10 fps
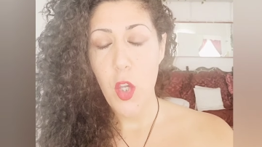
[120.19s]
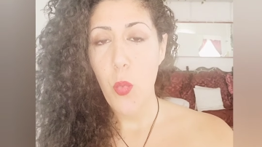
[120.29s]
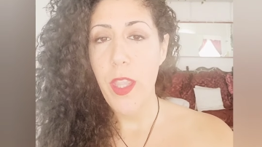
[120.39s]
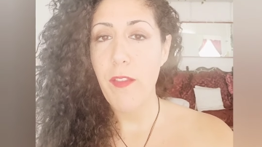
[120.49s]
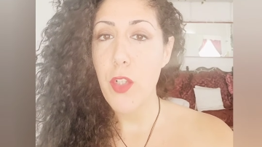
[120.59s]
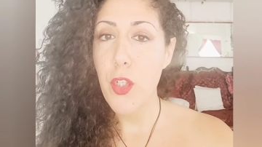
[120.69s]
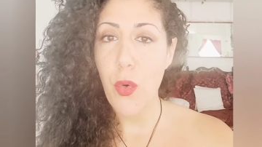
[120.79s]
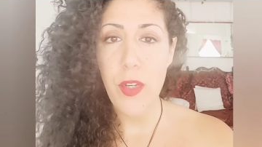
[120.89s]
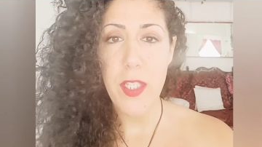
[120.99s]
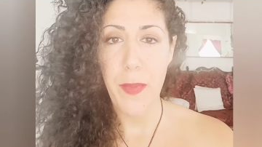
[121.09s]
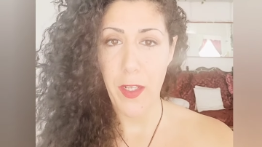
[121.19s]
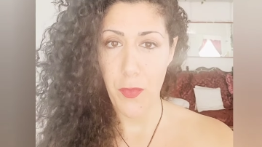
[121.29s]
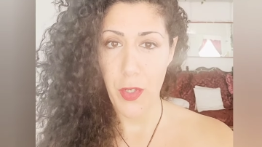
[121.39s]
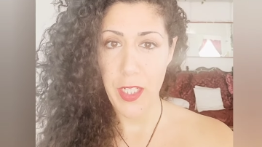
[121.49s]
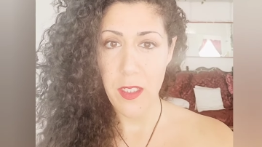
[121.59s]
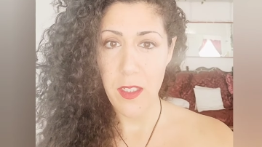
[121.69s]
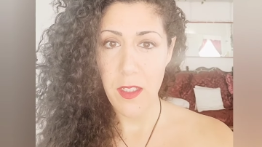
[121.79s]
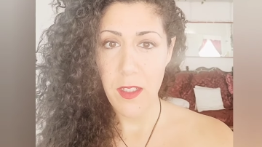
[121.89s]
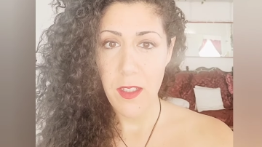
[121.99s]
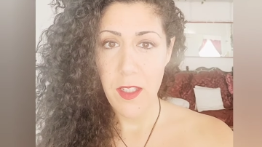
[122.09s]
We have no respect for it.
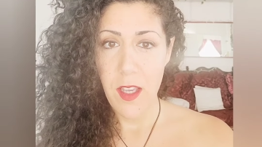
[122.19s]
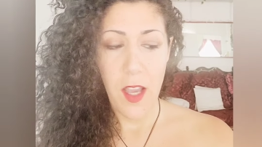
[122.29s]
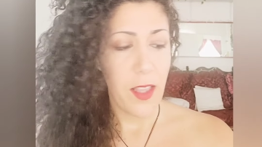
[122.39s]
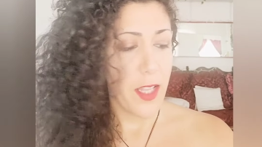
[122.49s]
A